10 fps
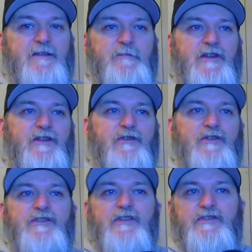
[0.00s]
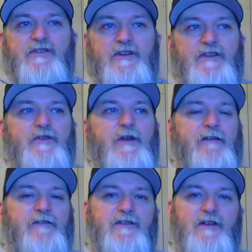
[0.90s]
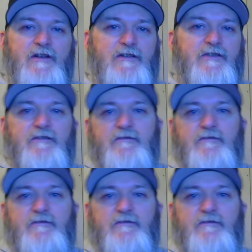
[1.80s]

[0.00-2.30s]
to be your decision, and you have to talk to,